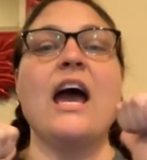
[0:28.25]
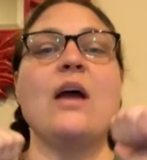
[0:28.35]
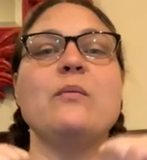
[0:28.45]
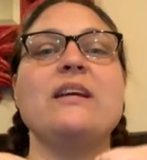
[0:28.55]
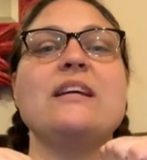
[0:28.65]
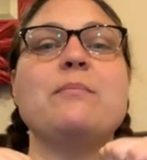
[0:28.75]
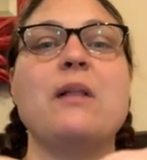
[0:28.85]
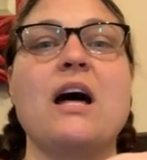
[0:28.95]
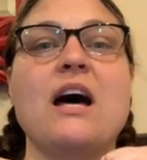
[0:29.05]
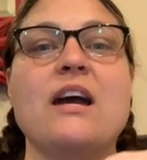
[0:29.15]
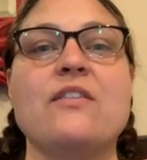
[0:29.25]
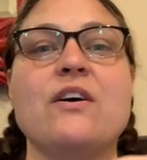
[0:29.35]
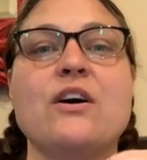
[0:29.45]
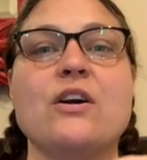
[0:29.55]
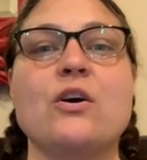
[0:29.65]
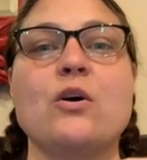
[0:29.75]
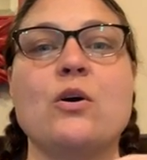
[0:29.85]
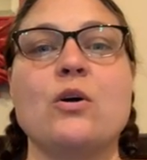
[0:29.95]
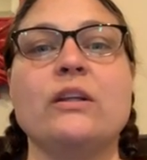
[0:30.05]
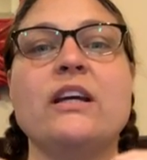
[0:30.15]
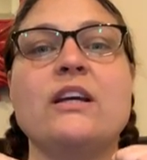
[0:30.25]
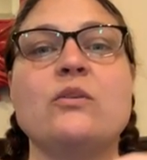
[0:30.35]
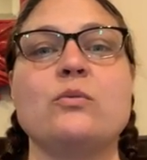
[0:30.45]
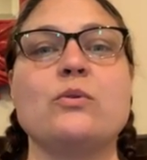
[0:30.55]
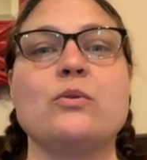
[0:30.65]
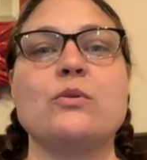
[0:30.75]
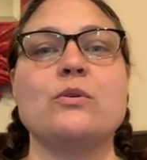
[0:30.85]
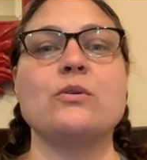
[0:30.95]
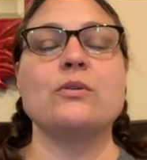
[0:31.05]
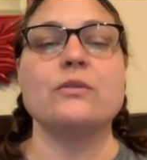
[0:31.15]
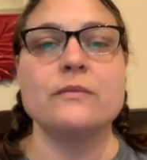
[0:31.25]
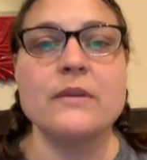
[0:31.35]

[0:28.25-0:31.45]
and we apply the golden rule,